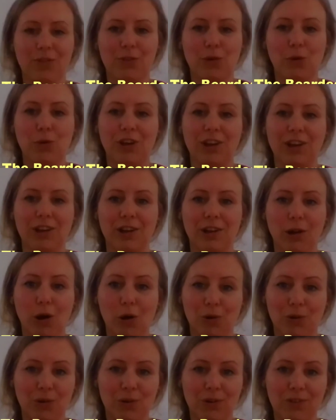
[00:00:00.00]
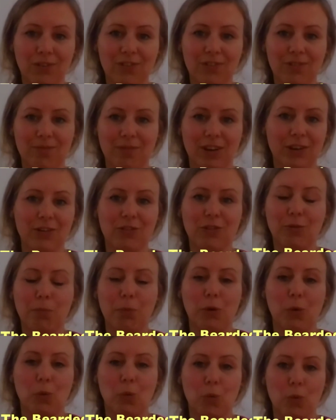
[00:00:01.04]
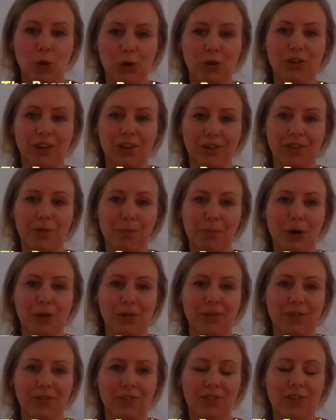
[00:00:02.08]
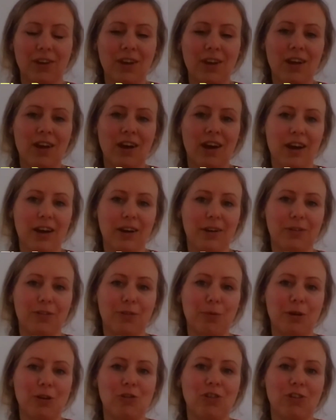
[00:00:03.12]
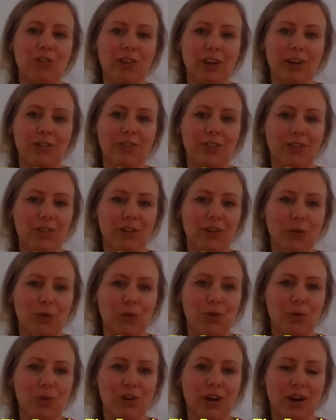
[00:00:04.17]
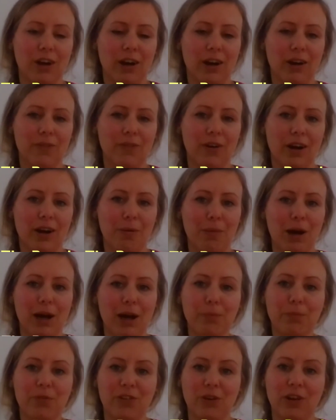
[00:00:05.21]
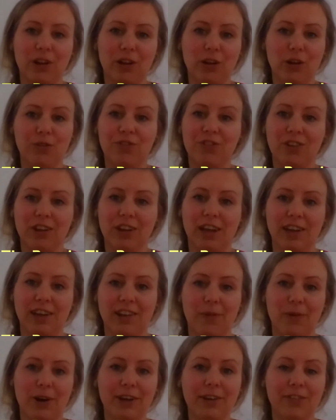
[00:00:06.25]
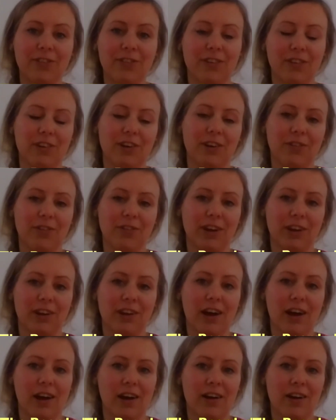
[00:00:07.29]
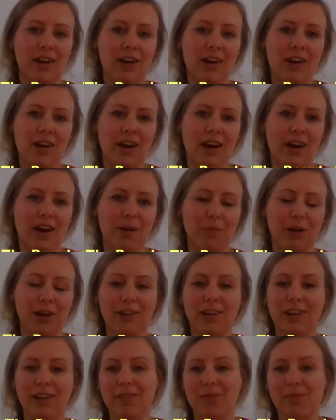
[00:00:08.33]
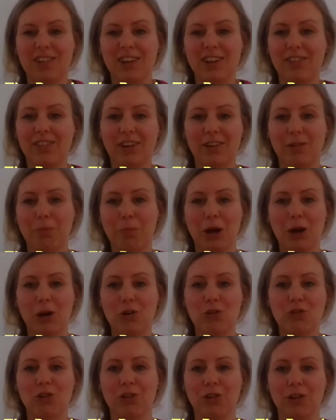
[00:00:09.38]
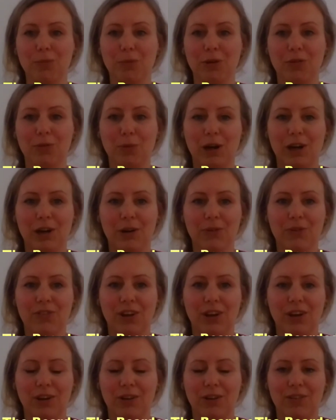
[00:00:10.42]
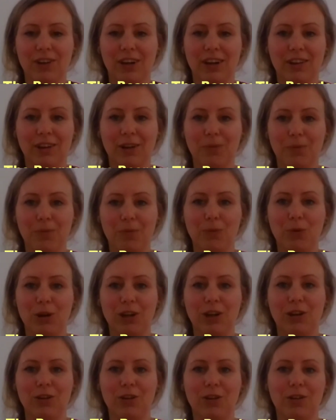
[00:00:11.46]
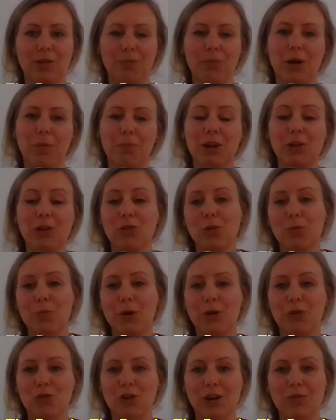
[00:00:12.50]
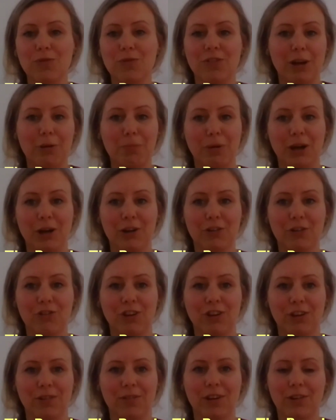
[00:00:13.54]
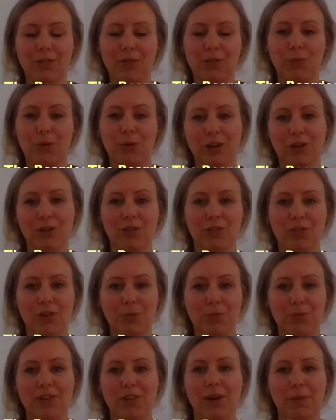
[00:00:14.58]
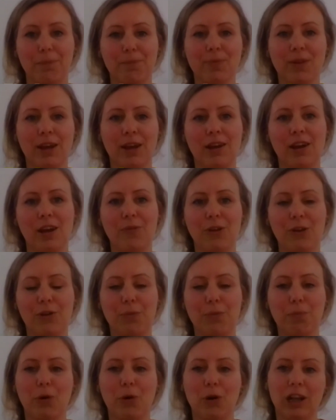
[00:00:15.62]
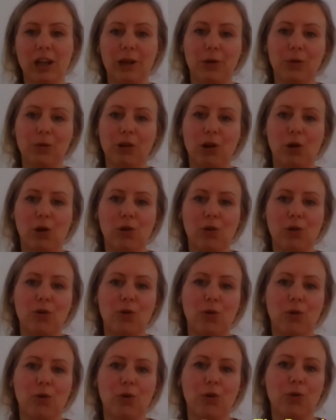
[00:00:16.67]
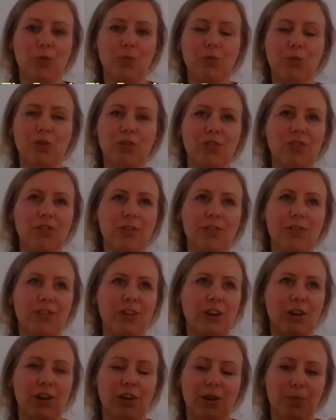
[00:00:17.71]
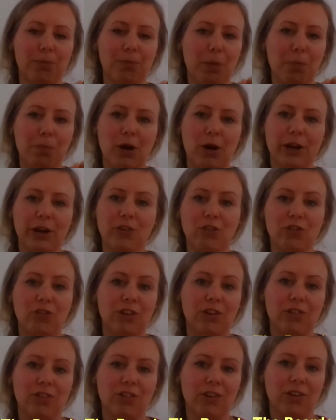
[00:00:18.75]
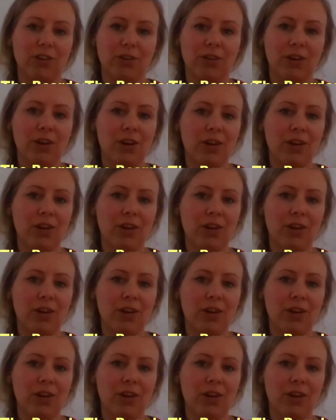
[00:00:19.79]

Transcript: soggy logs, like just put wood into ponds. Because species like southern hawker absolutely love to lay their eggs and things like that, and then things like to perch on them as well. So yeah, they're really good. And make sure you put a dragonfly perch in. That's a really good top tip. If you can put a little log or just stick a branch into